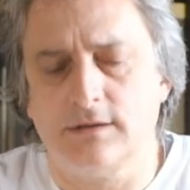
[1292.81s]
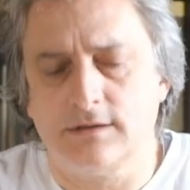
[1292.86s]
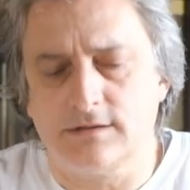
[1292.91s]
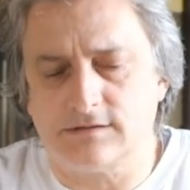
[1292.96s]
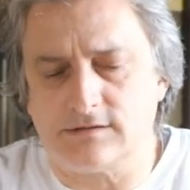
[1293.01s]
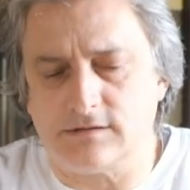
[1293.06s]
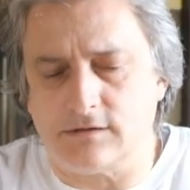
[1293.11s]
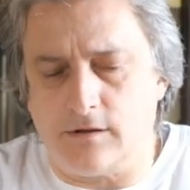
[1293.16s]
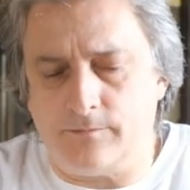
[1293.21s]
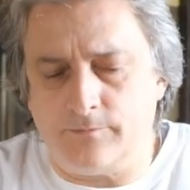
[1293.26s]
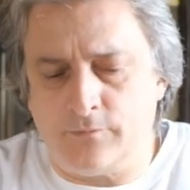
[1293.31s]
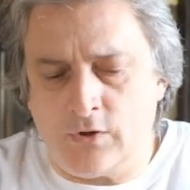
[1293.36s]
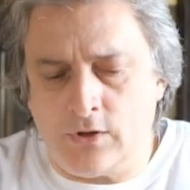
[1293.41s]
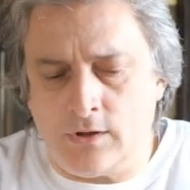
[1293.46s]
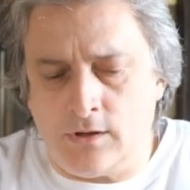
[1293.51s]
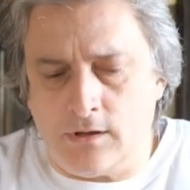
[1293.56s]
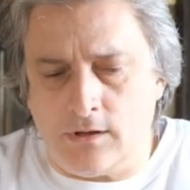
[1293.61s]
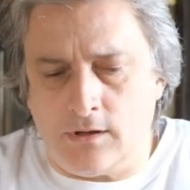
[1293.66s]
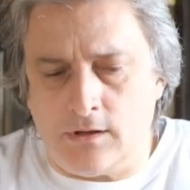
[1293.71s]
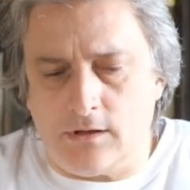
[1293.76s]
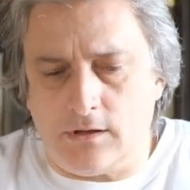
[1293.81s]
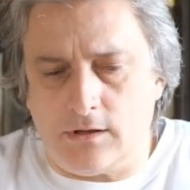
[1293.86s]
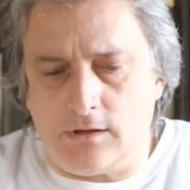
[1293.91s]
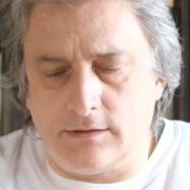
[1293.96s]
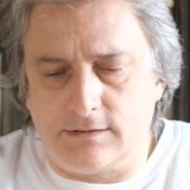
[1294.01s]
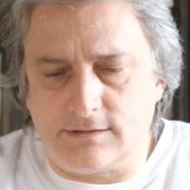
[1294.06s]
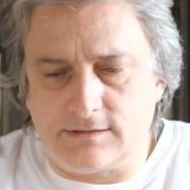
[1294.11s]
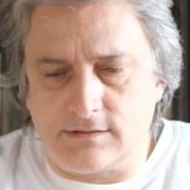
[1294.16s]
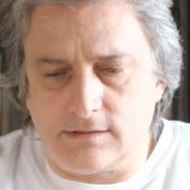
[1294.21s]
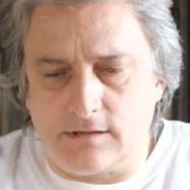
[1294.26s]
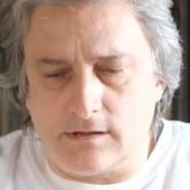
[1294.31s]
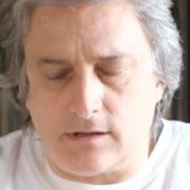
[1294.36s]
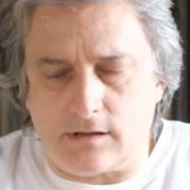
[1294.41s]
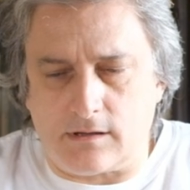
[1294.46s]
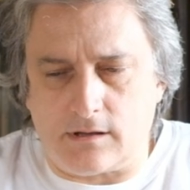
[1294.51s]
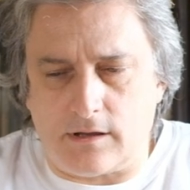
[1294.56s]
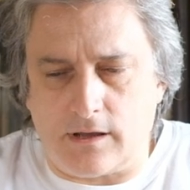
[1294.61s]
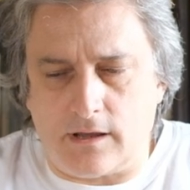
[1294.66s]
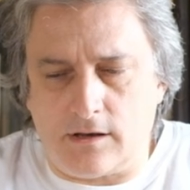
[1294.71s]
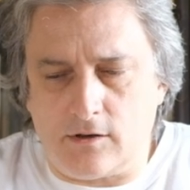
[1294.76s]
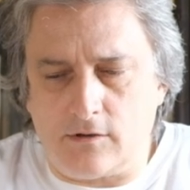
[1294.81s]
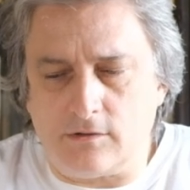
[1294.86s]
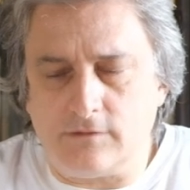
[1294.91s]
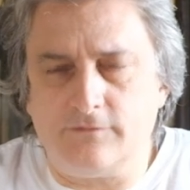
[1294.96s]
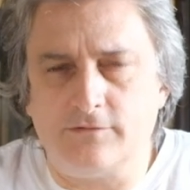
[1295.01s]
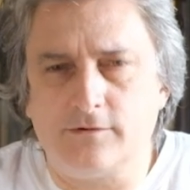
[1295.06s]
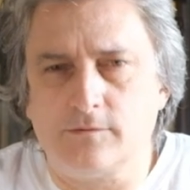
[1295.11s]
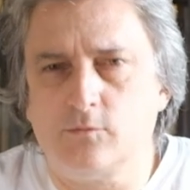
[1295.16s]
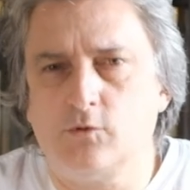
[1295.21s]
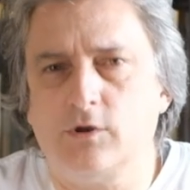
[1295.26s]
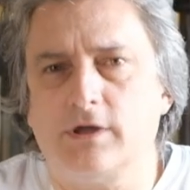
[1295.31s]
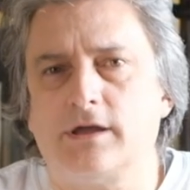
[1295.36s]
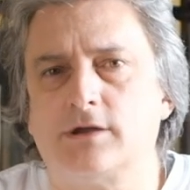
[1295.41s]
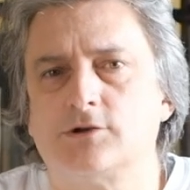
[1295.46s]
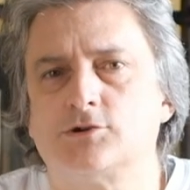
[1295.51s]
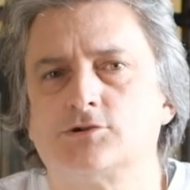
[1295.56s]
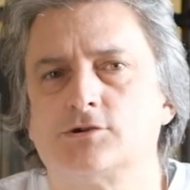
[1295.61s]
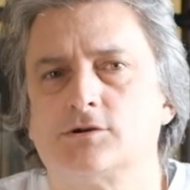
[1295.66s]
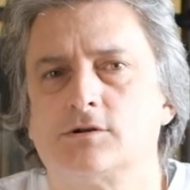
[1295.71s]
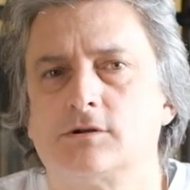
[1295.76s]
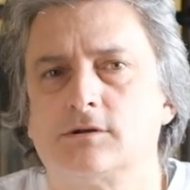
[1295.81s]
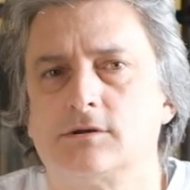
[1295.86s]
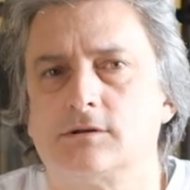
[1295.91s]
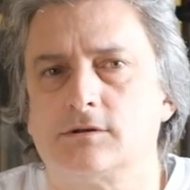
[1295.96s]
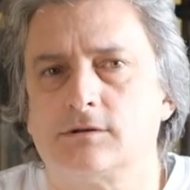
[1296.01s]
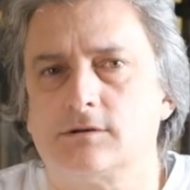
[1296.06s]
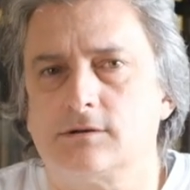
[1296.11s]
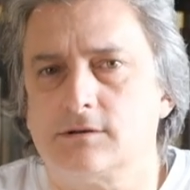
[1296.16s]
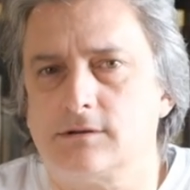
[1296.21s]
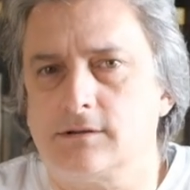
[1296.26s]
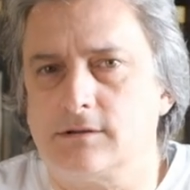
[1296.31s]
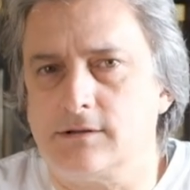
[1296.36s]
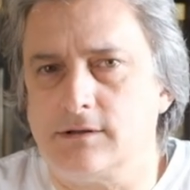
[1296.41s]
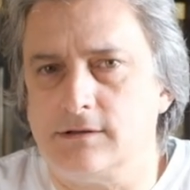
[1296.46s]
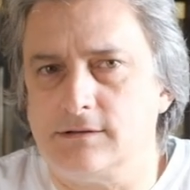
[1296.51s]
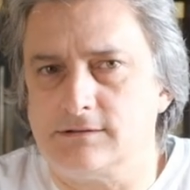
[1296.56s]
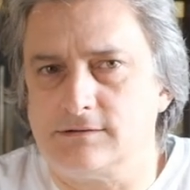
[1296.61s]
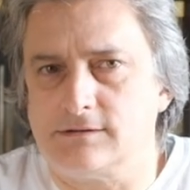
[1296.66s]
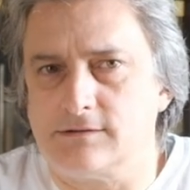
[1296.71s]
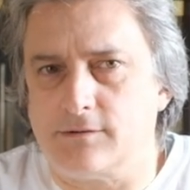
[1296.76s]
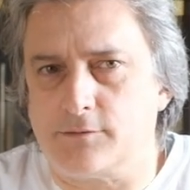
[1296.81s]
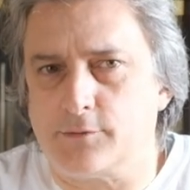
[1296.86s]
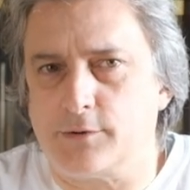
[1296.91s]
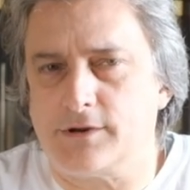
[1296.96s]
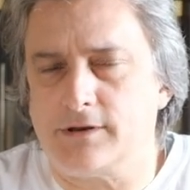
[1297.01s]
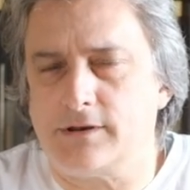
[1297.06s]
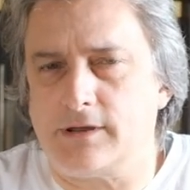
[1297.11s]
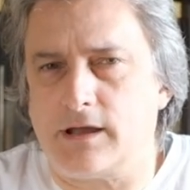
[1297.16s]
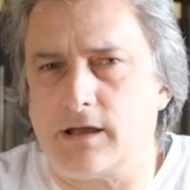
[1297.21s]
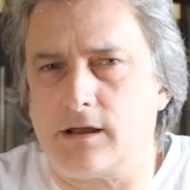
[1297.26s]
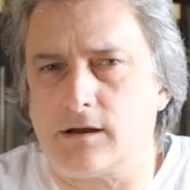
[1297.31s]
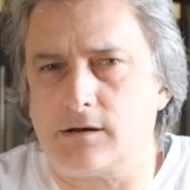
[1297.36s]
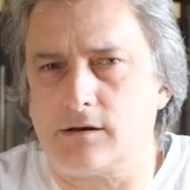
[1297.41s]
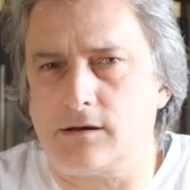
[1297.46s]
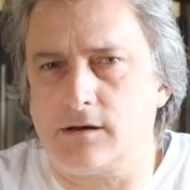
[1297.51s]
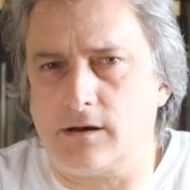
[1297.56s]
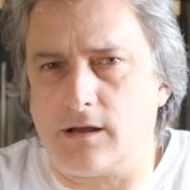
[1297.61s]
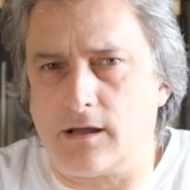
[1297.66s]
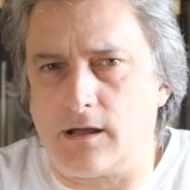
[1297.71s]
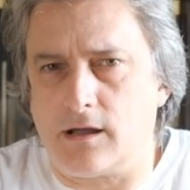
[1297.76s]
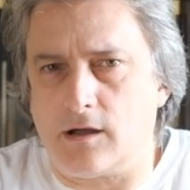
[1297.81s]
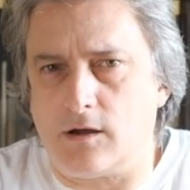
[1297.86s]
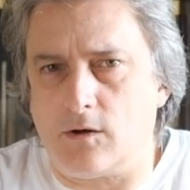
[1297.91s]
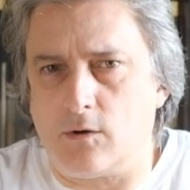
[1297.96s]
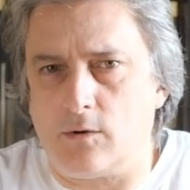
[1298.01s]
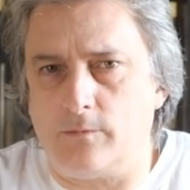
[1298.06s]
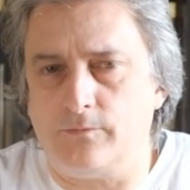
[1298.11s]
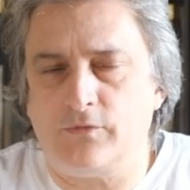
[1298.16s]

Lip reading: So it's an old formulation that is redone now.